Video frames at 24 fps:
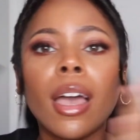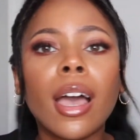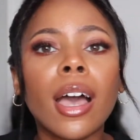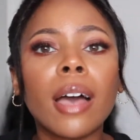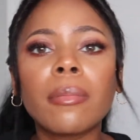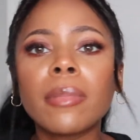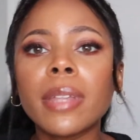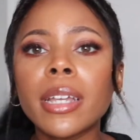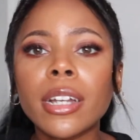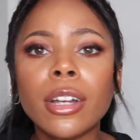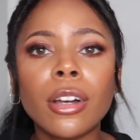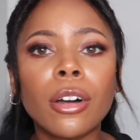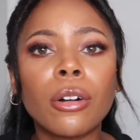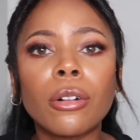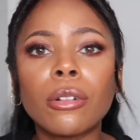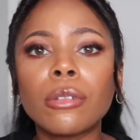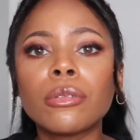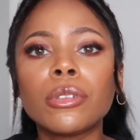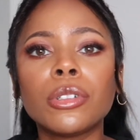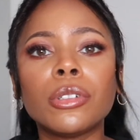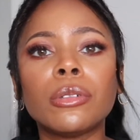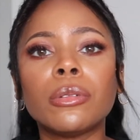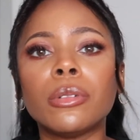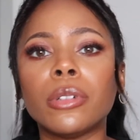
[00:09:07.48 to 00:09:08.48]
I'm like a
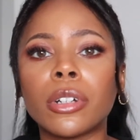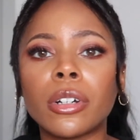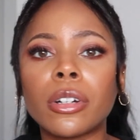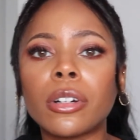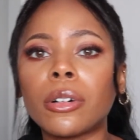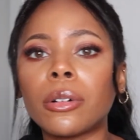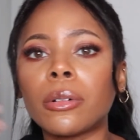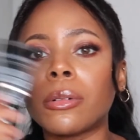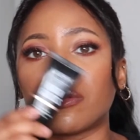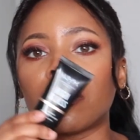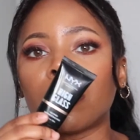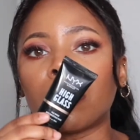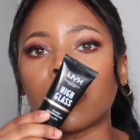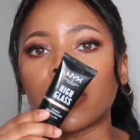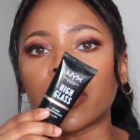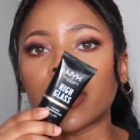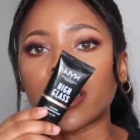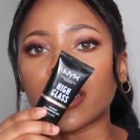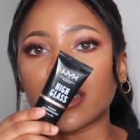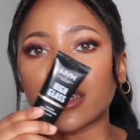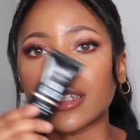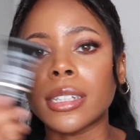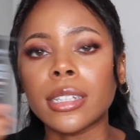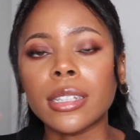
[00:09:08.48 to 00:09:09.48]
whole new girl
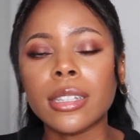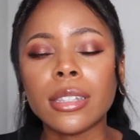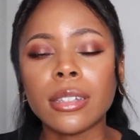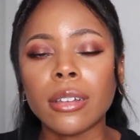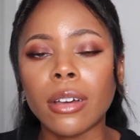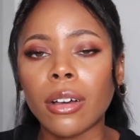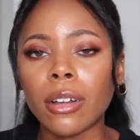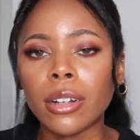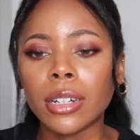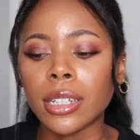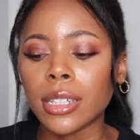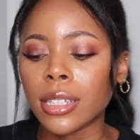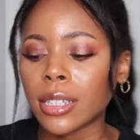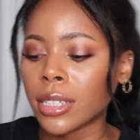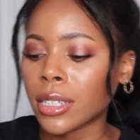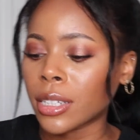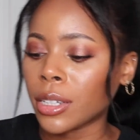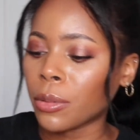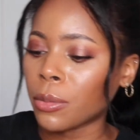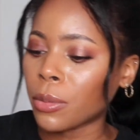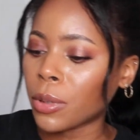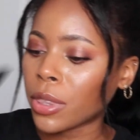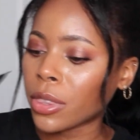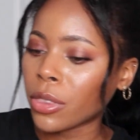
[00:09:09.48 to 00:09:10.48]
wearing this,
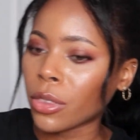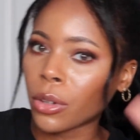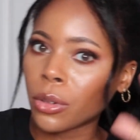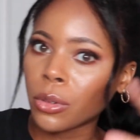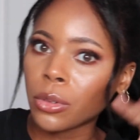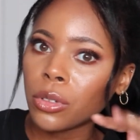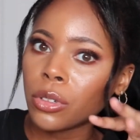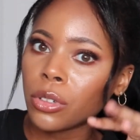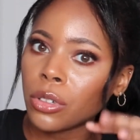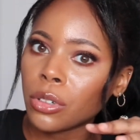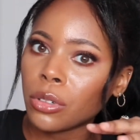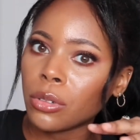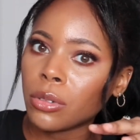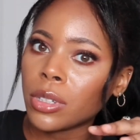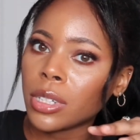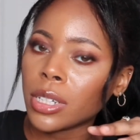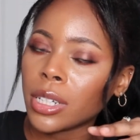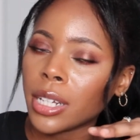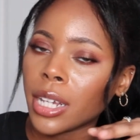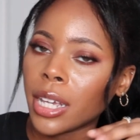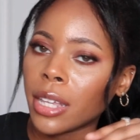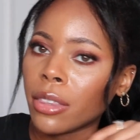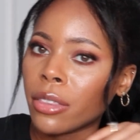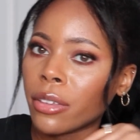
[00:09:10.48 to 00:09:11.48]
honestly. With those two
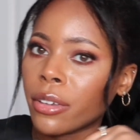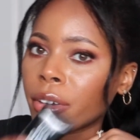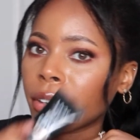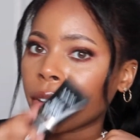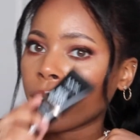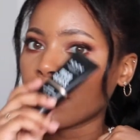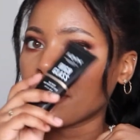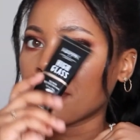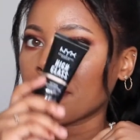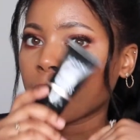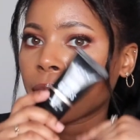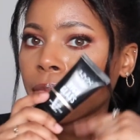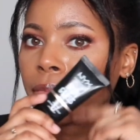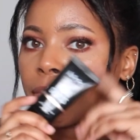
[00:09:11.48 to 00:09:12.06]
together,